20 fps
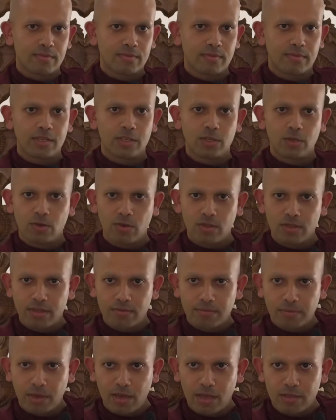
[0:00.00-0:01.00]
then you're on
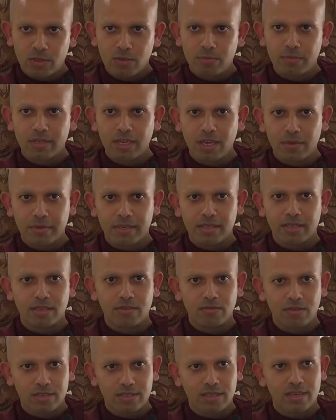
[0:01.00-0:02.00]
the path to becoming
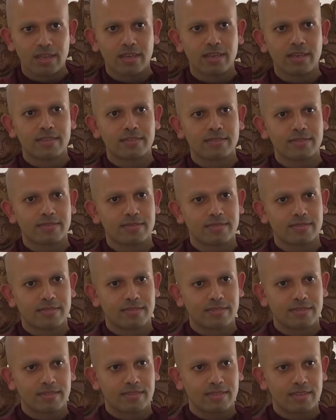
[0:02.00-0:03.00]
a Vasaleya,
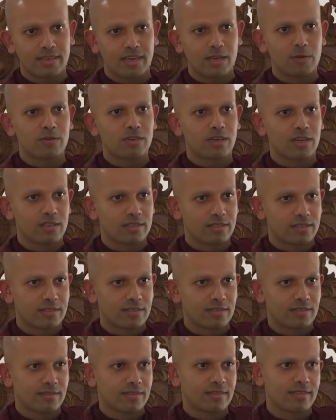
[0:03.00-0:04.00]
an outcast.